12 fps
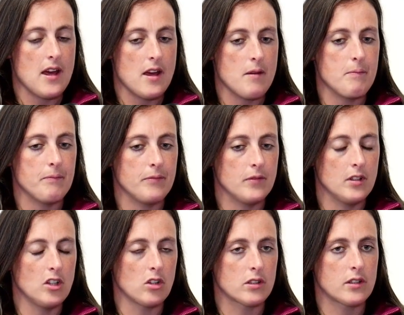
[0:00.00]
Um,
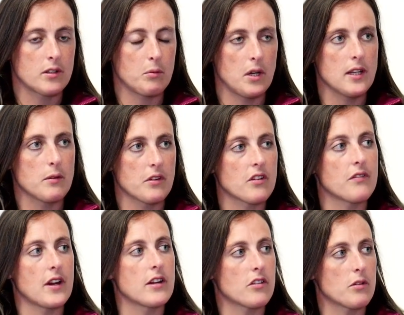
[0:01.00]
look, while it was a
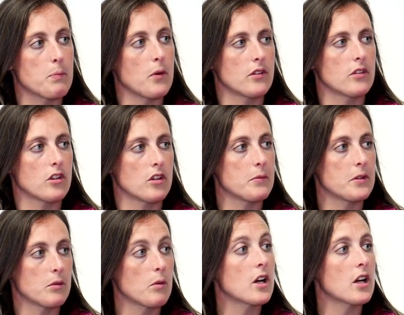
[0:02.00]
very disappointing
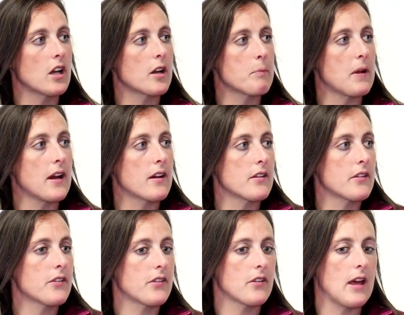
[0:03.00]
tournament, there were a lot of
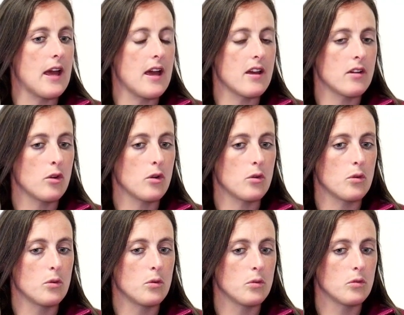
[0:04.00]
players uh,
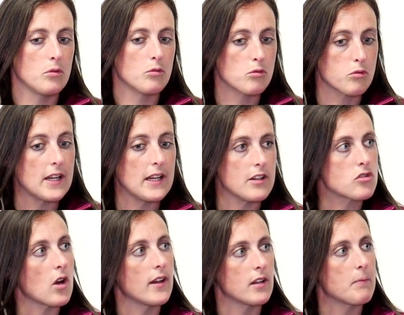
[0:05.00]
who really
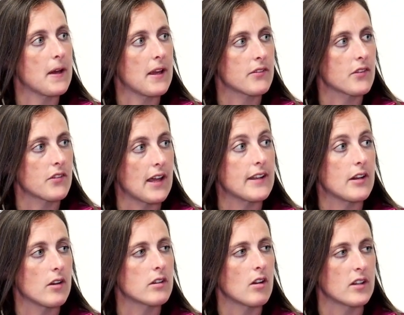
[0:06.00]
tried their best to stand
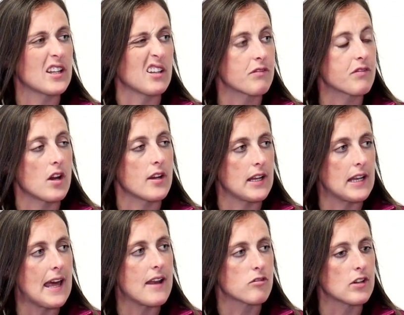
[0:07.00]
out. I thought Nicola Friday
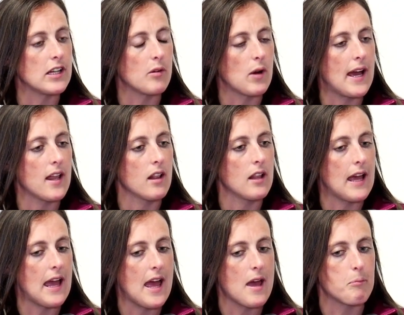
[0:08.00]
led really well,
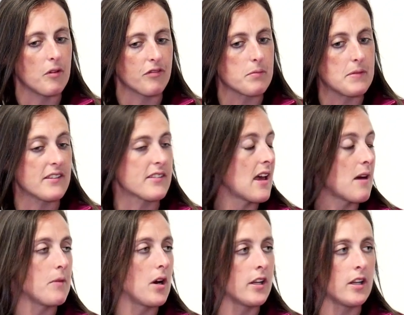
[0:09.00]
uh, but for me,
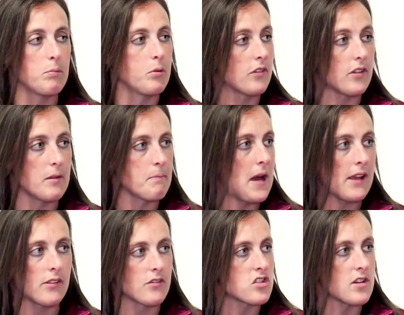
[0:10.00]
Sam Monaghan puts in a
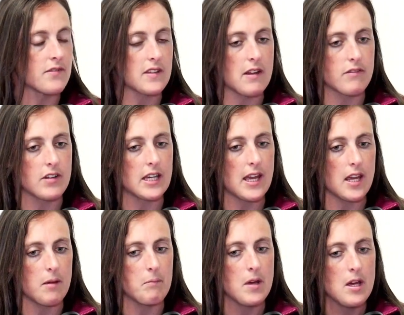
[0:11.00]
massive shift every
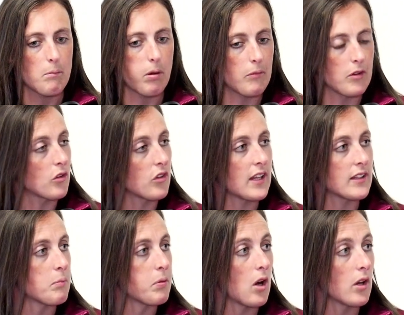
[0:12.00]
game. Probably doesn't
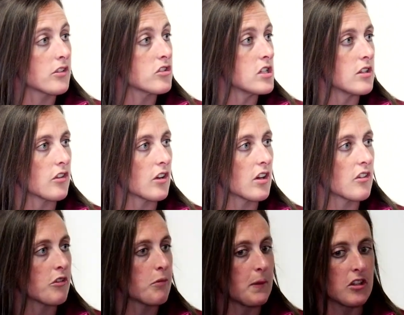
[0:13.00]
get the plaudits she
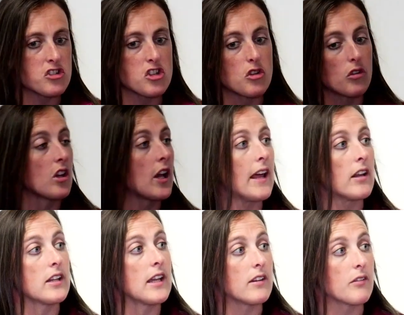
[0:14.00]
deserves because she doesn't get
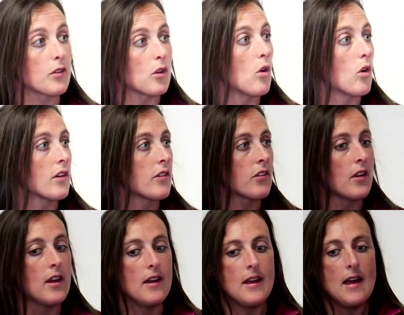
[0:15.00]
on the end of
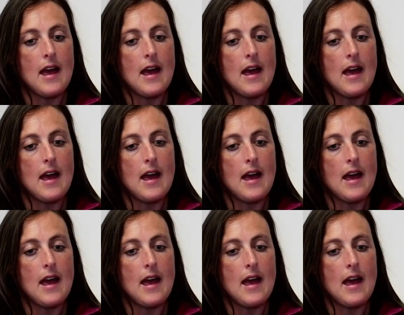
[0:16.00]
scores.